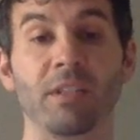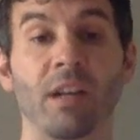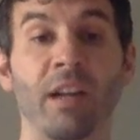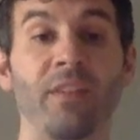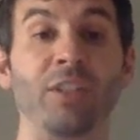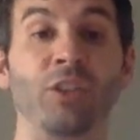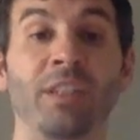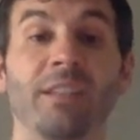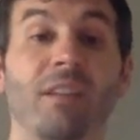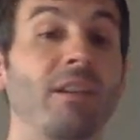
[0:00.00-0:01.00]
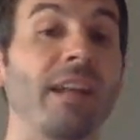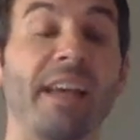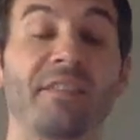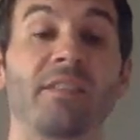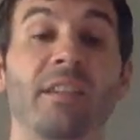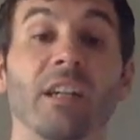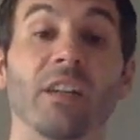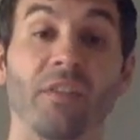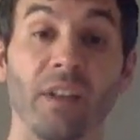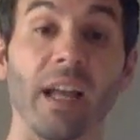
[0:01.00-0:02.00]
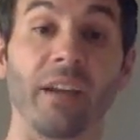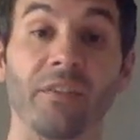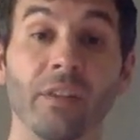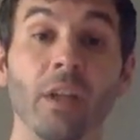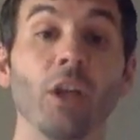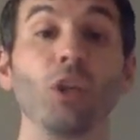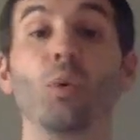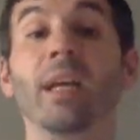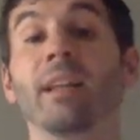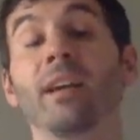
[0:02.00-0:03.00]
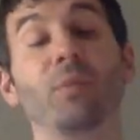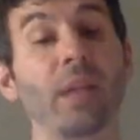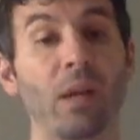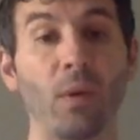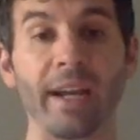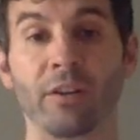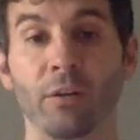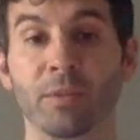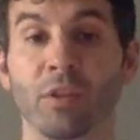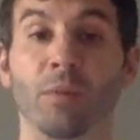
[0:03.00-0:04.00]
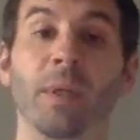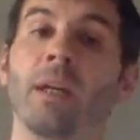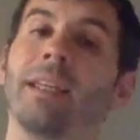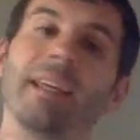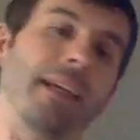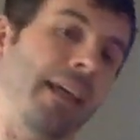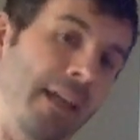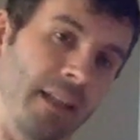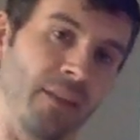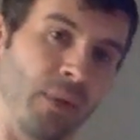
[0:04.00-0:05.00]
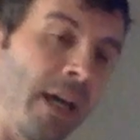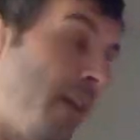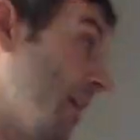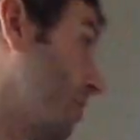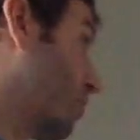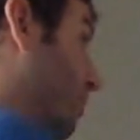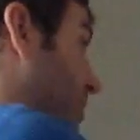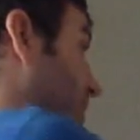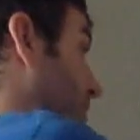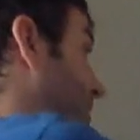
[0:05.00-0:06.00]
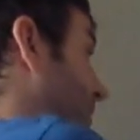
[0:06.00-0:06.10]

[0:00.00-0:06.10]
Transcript: does not have any genes that are necessary for life. You can live without a Y chromosome. You can't live without an X chromosome.